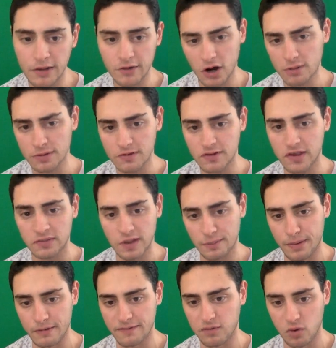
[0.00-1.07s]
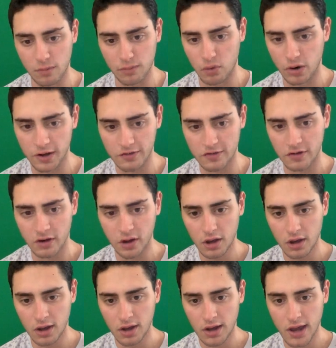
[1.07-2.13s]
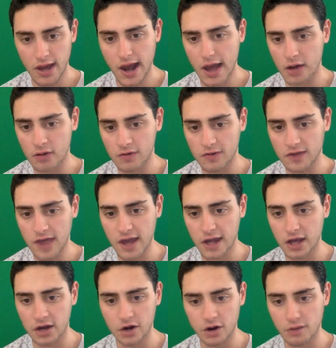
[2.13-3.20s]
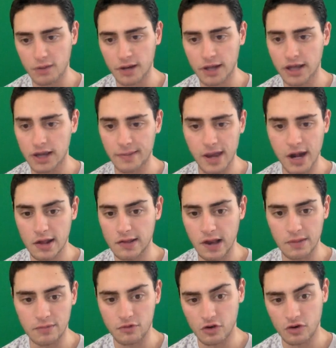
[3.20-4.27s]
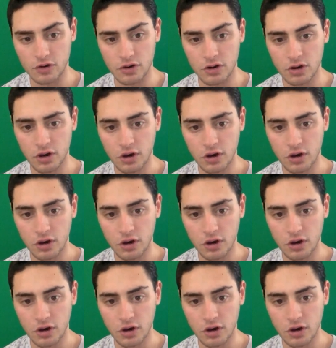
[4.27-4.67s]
It's already been steamed up by 4 points, and I don't see any under money coming anytime soon.